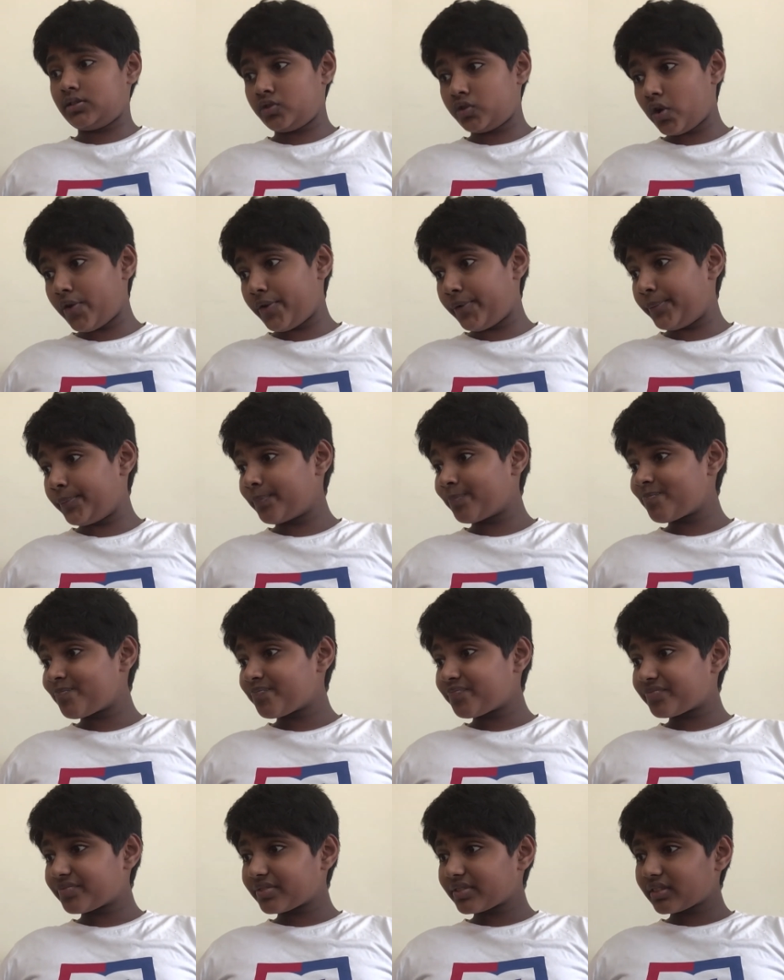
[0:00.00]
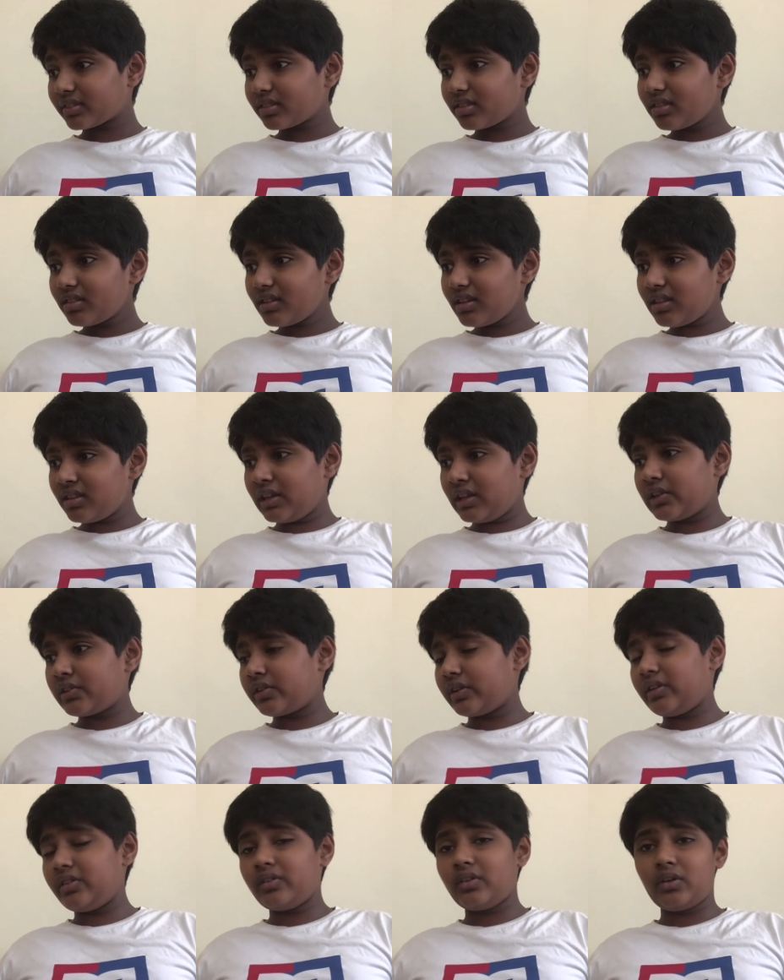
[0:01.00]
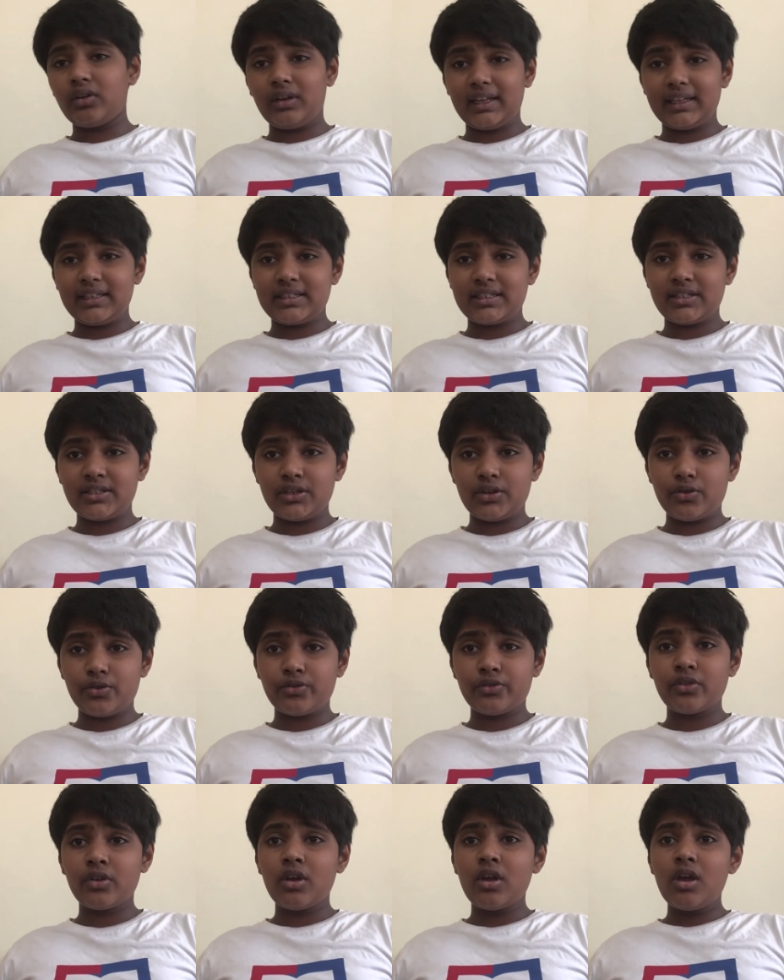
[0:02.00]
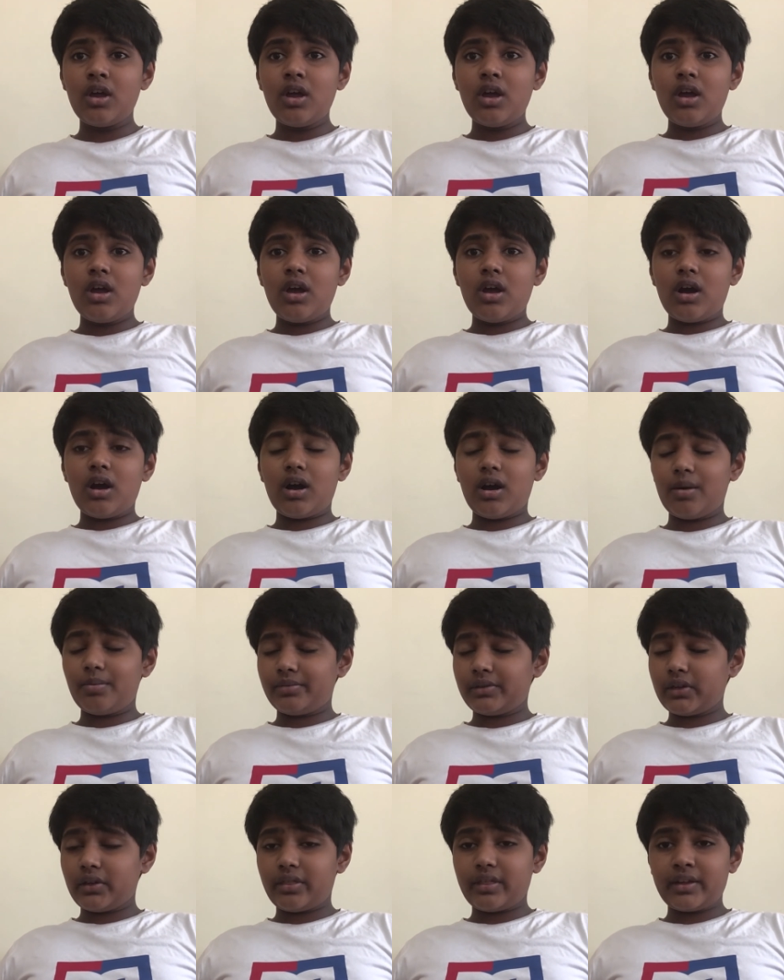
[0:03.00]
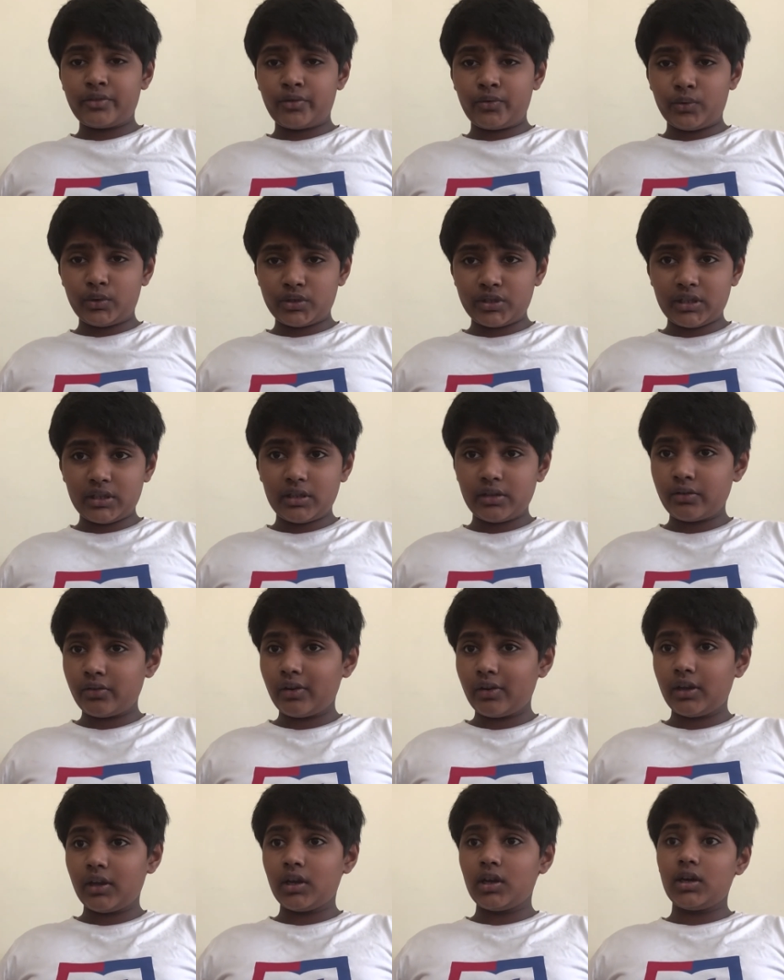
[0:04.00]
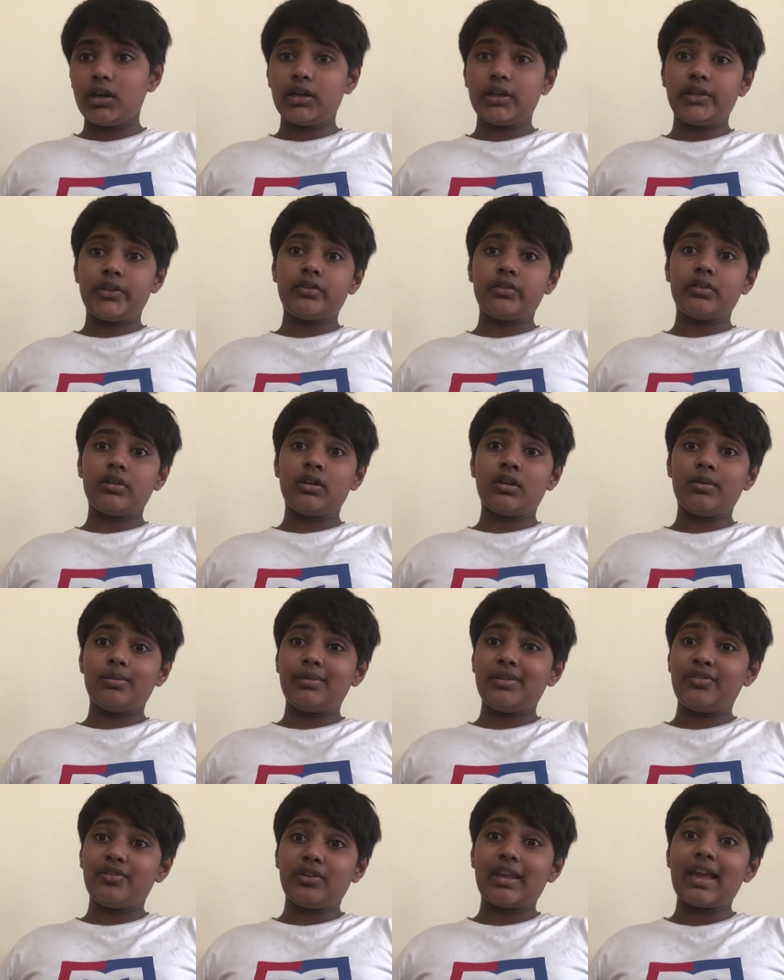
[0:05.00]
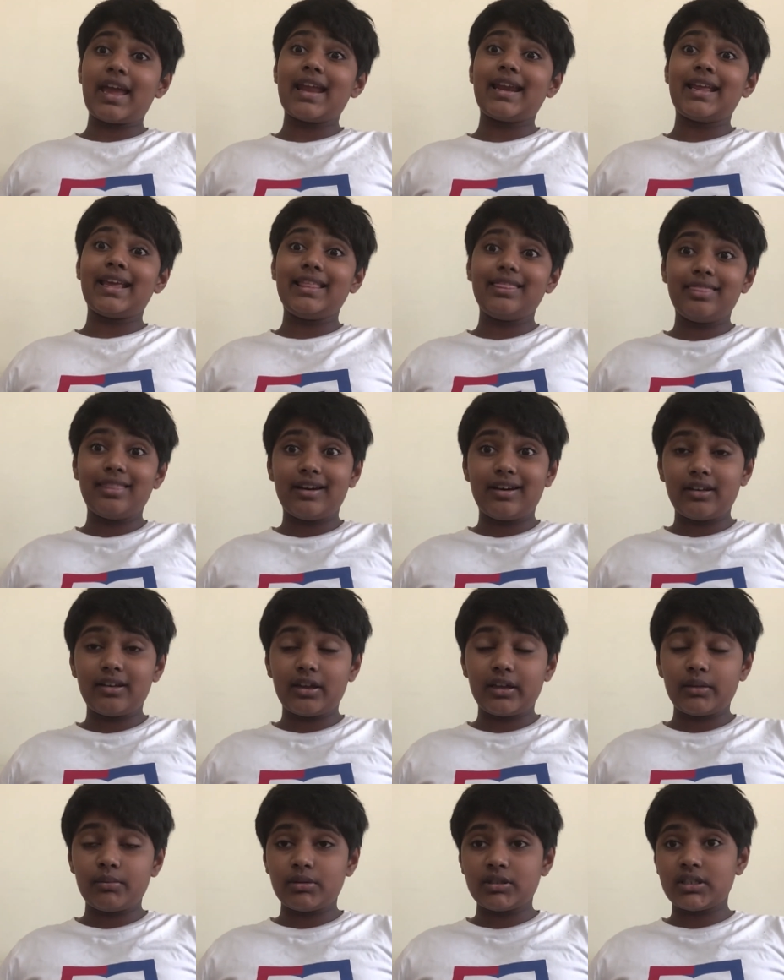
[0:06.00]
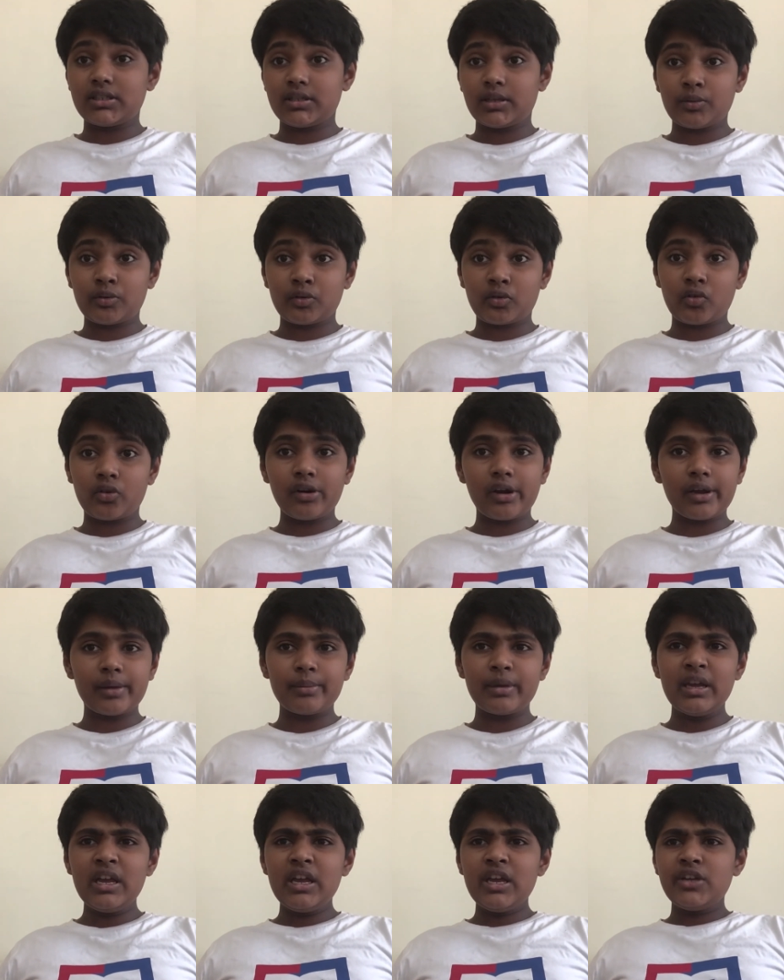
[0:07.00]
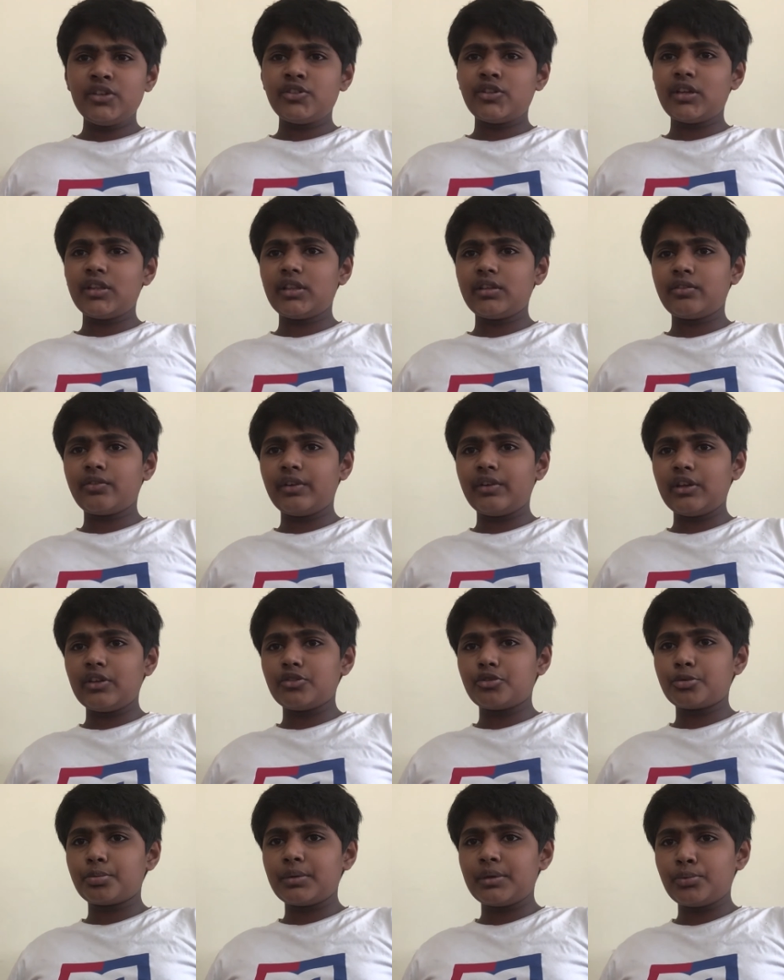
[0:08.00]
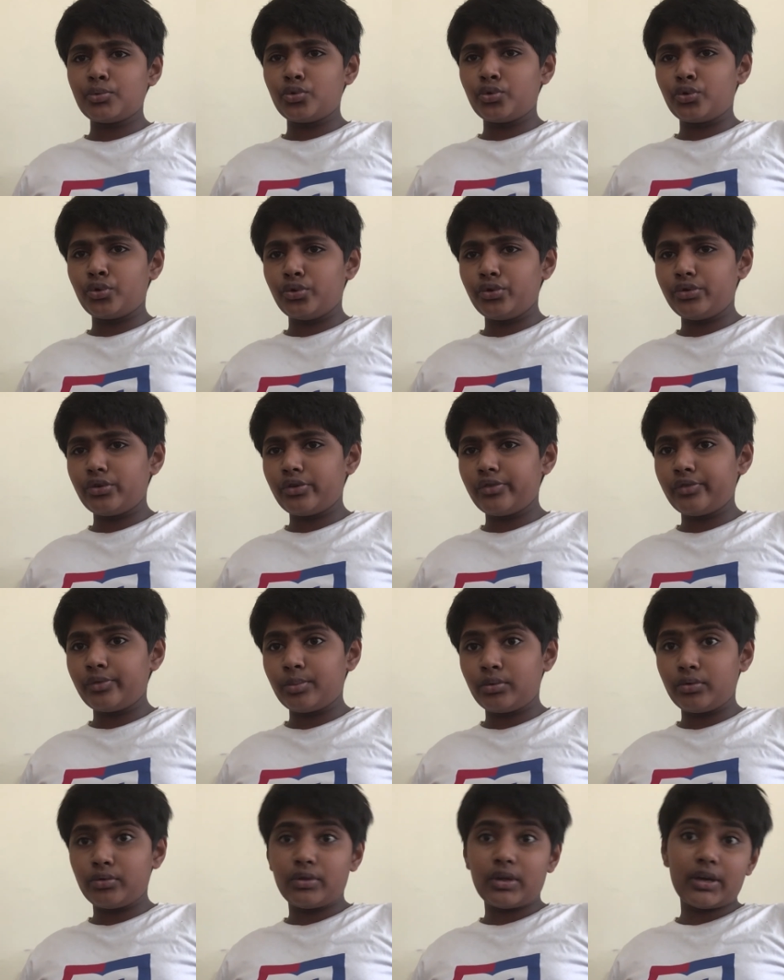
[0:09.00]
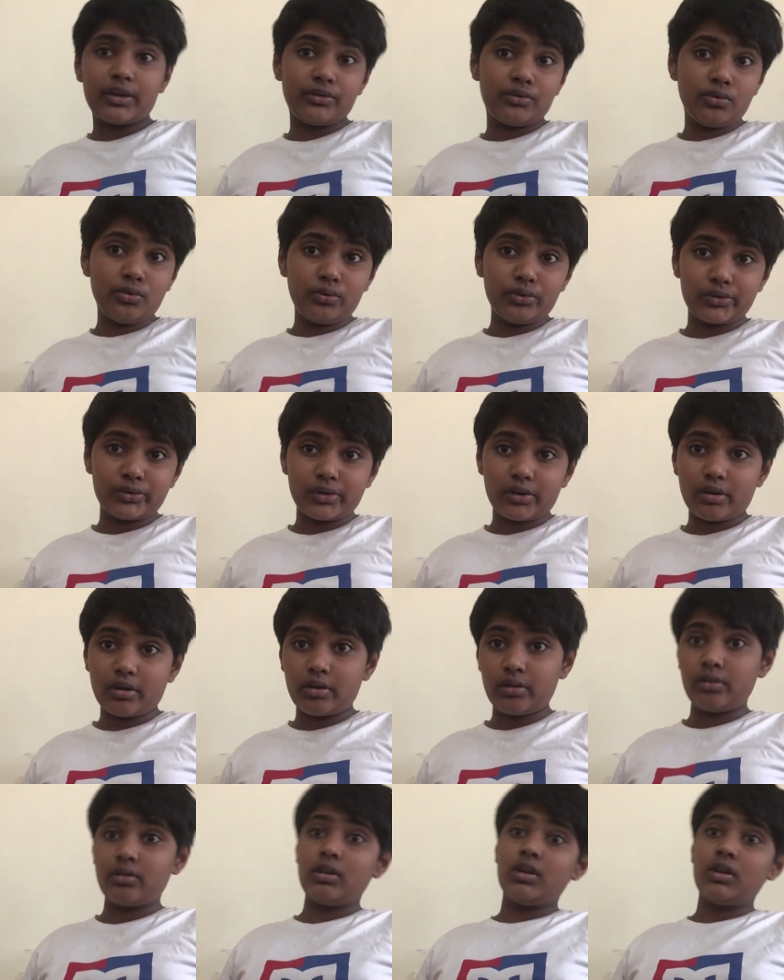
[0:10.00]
So, this is your latest news. So, thanks for watching this video, guys. If you can, hit that like button, subscribe, share this video with people who know football that you also know.